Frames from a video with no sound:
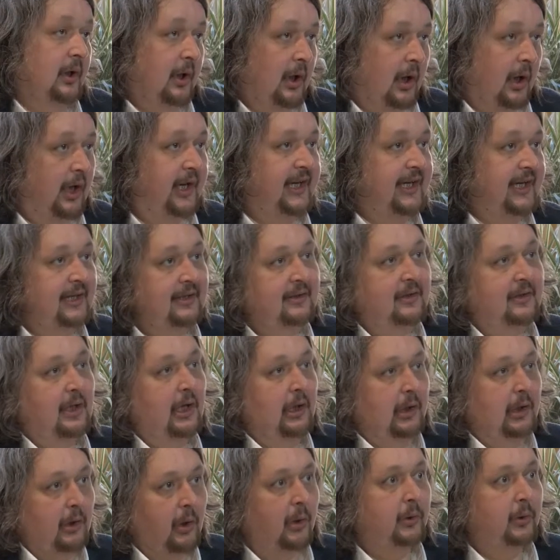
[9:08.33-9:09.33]
i.e. the
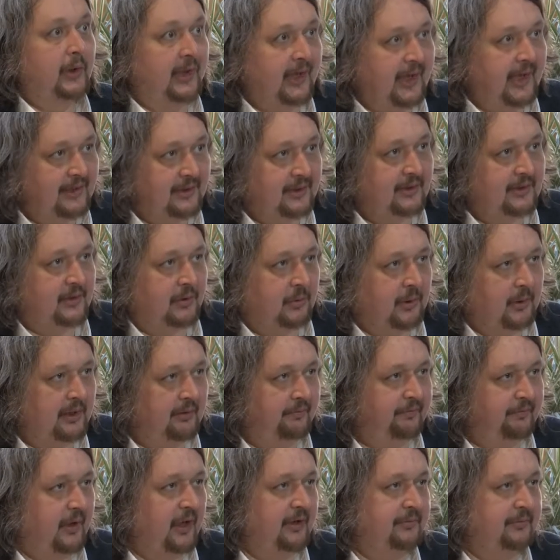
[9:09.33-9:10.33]
longest
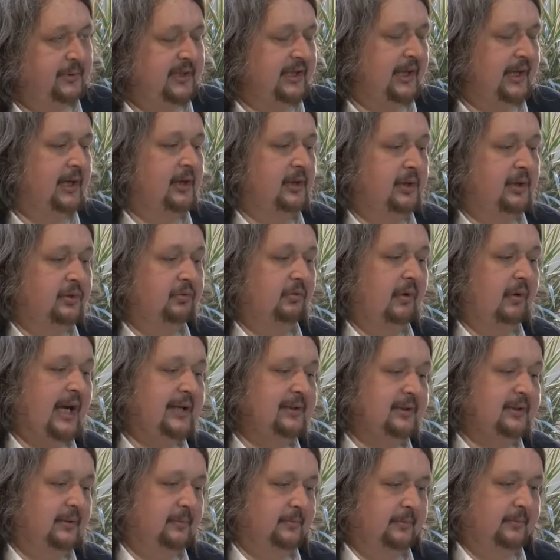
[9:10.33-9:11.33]
25% as
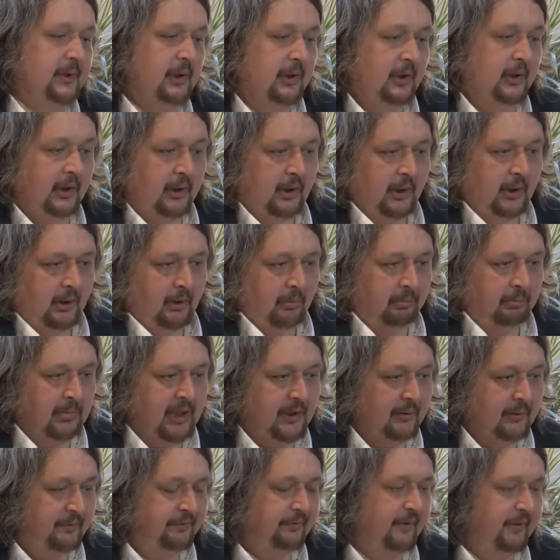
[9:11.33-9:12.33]
red,
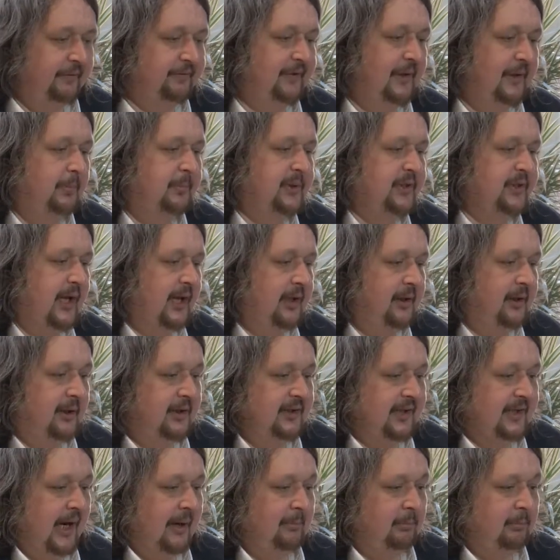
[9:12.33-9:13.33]
middle 50%
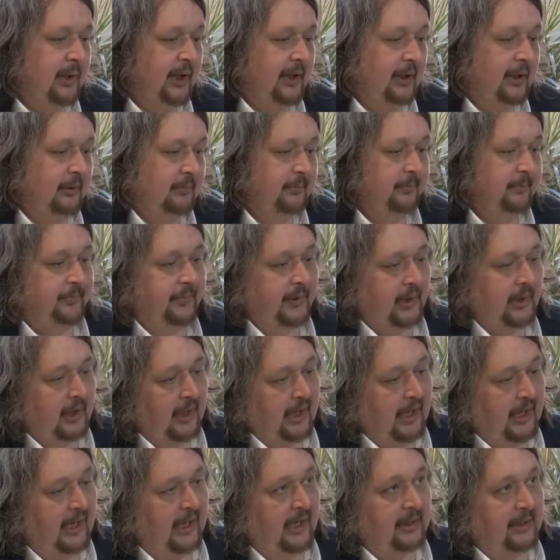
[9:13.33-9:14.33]
as amber,
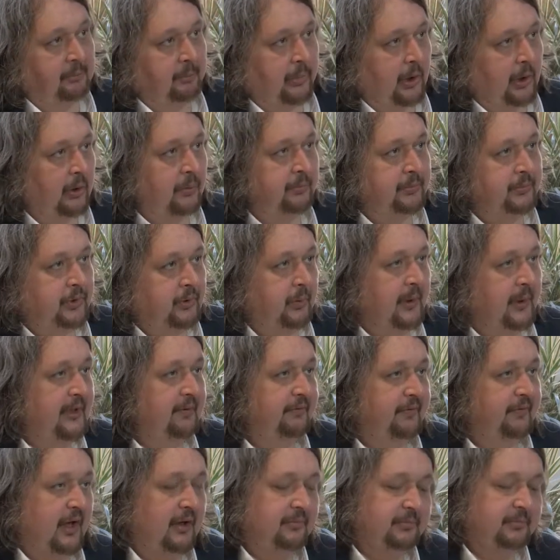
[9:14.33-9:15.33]
and bottom
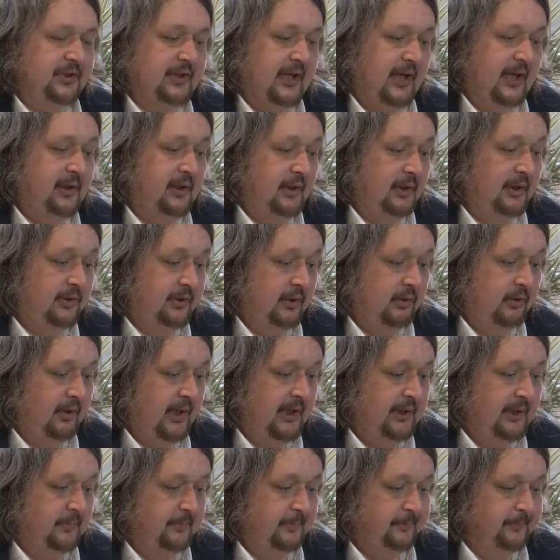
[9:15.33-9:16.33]
25% as
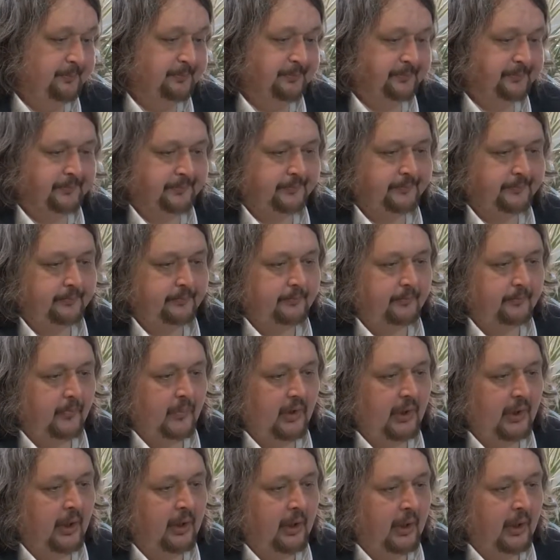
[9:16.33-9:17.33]
green.
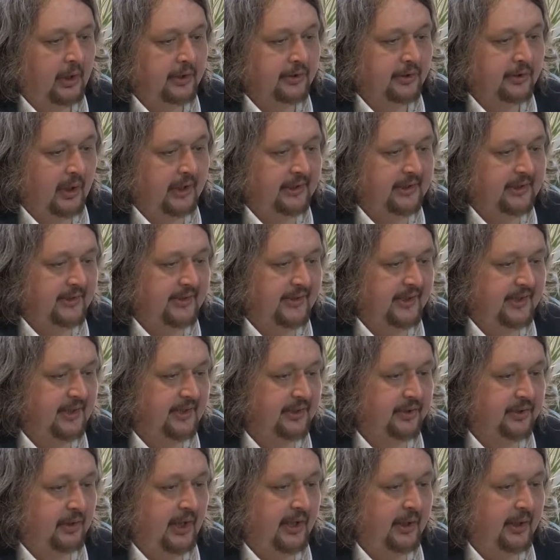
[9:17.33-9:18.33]
So I can see
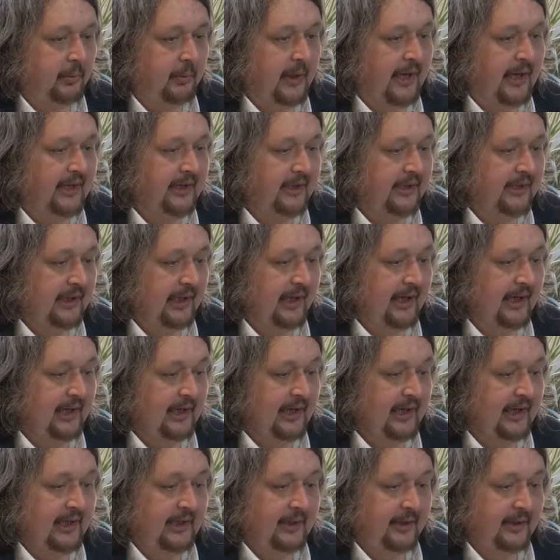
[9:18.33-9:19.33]
straight away,
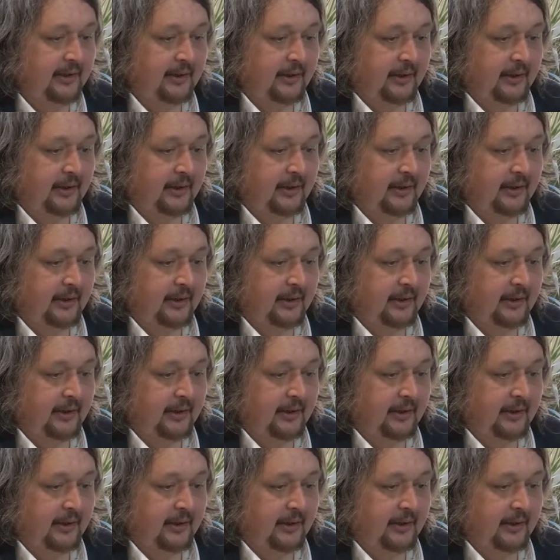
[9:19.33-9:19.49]
clearly,